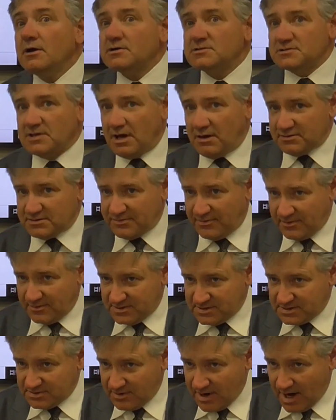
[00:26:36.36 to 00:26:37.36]
So that was for
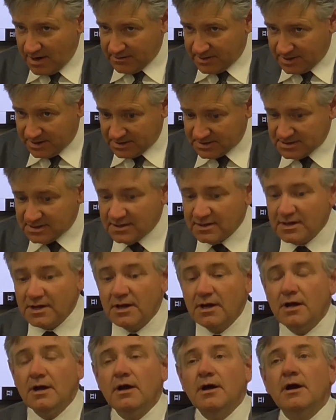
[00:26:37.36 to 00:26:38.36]
the surroundings.
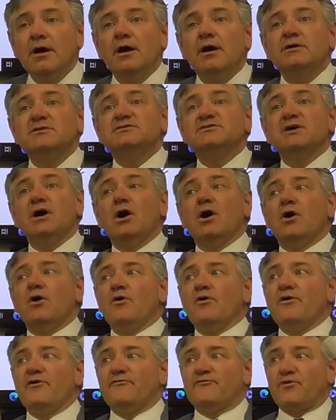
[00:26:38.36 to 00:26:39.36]

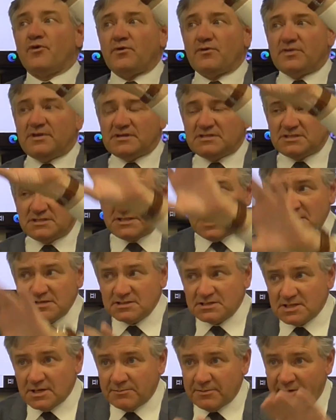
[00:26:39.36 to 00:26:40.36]
So for the
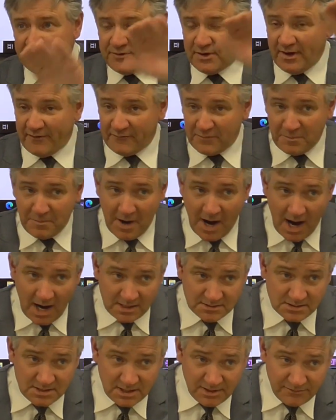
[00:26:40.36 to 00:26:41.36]
system, if you have a
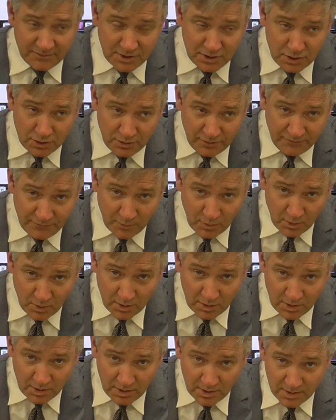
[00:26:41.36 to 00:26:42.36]
positive Q
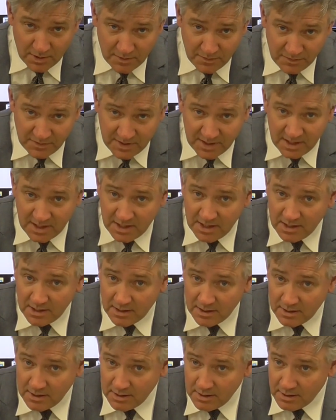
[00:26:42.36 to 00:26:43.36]
for the
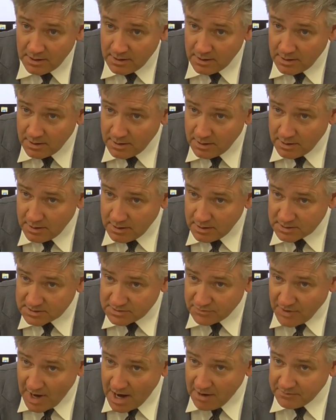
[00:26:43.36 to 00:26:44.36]

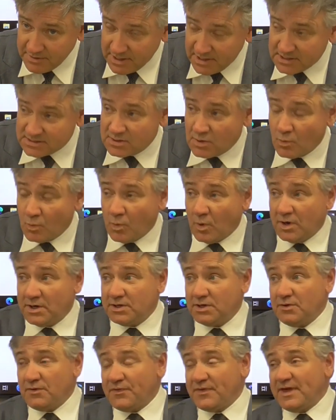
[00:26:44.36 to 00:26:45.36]
surroundings,
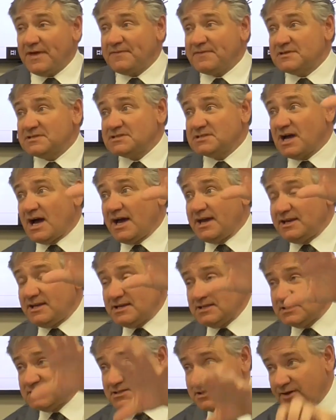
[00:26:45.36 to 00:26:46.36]
what do you think the sign
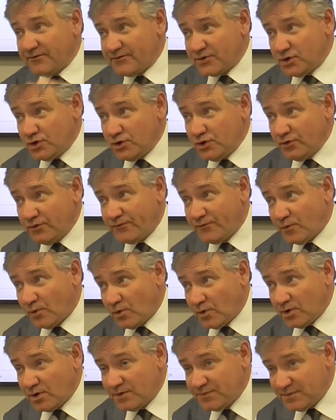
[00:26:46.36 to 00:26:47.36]
is of Q
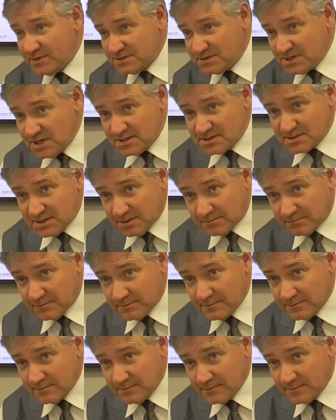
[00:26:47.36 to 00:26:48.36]
for the system?
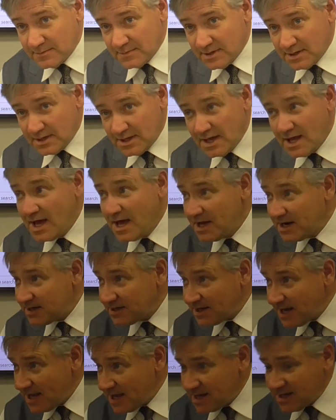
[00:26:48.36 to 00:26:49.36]

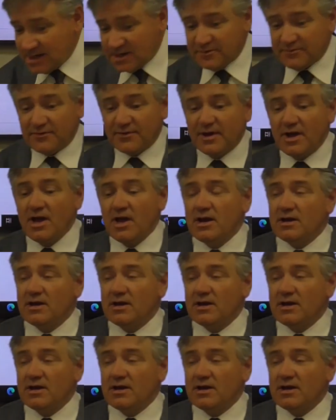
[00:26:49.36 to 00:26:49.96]
Negative.